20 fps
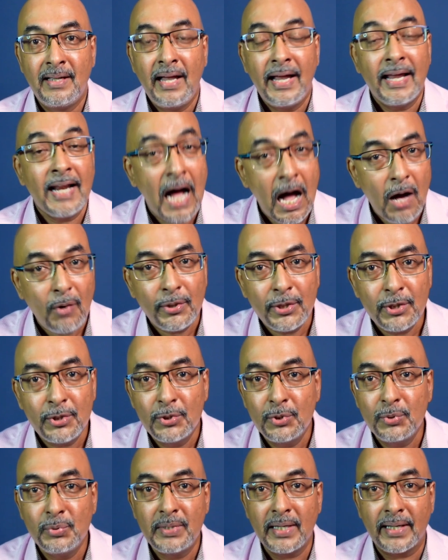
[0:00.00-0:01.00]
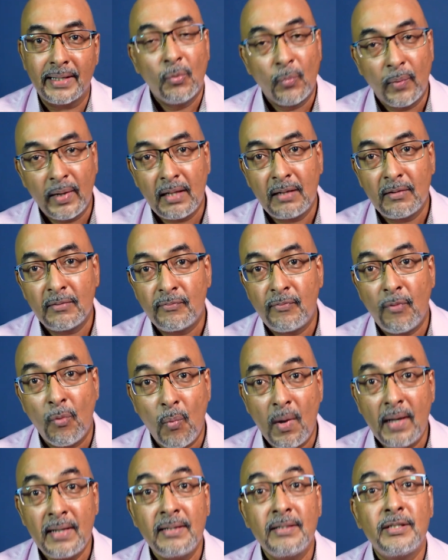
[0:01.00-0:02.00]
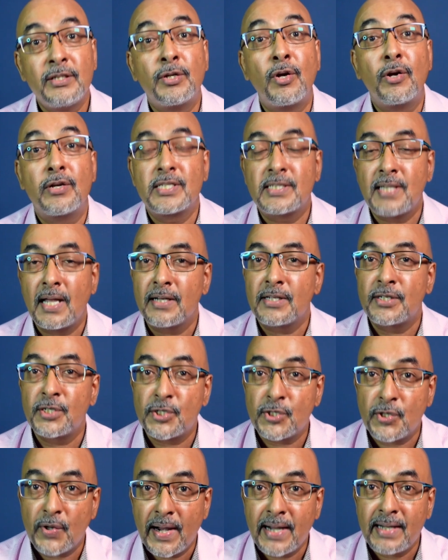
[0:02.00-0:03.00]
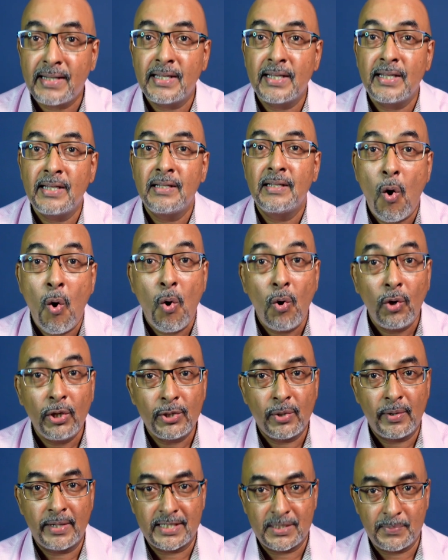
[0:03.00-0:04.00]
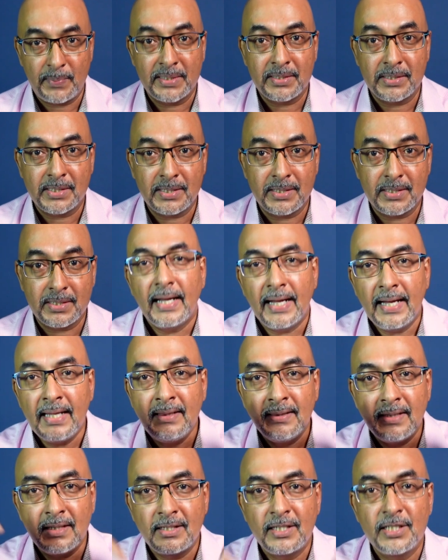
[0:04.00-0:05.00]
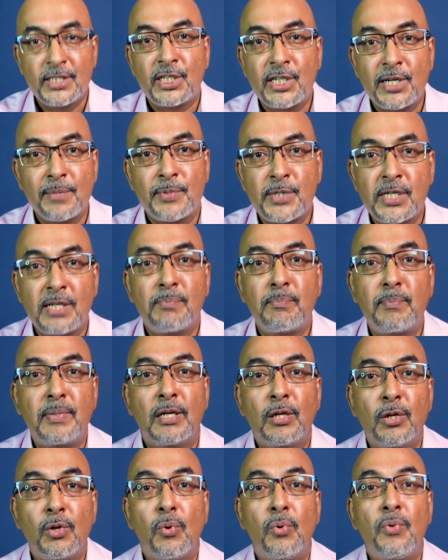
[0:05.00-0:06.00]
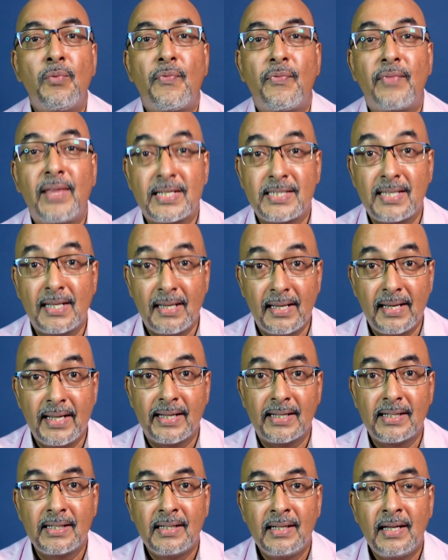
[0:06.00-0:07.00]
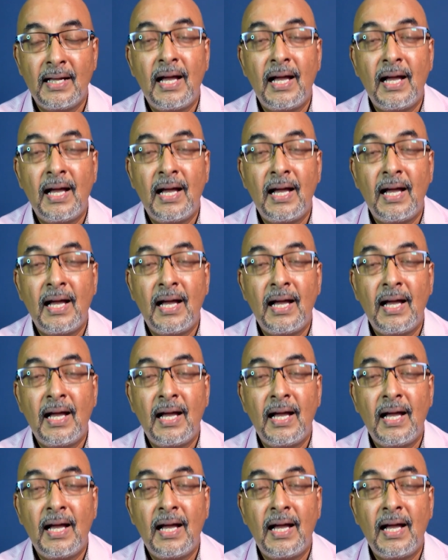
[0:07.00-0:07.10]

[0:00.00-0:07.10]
And how do you do that? Well, for one, you got to start tracking all your expenses. In the description below, there's a link.